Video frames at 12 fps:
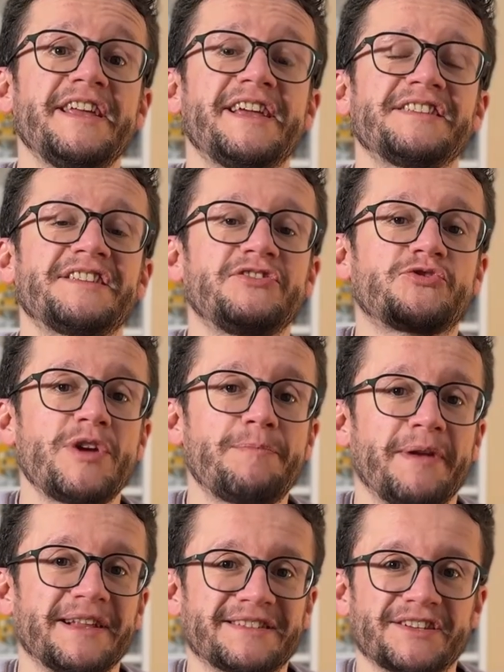lick is in
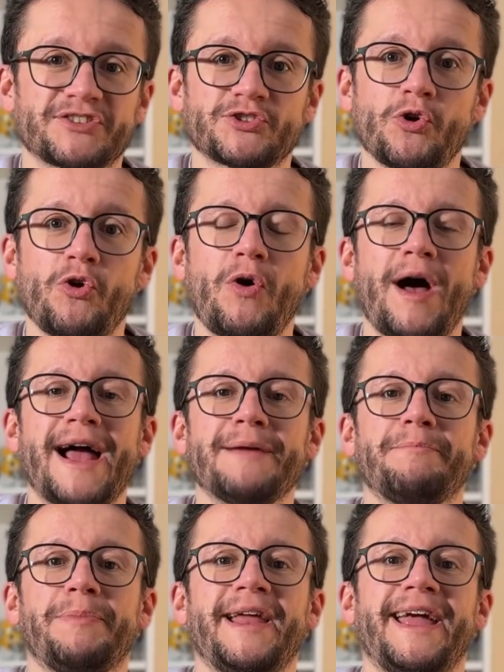triplets, so
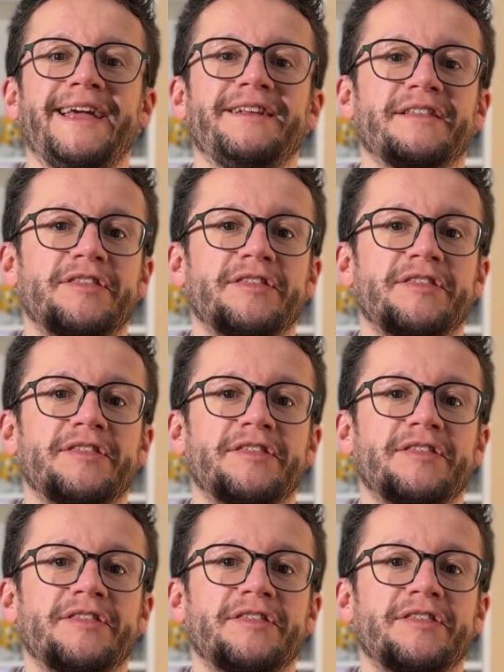I'm playing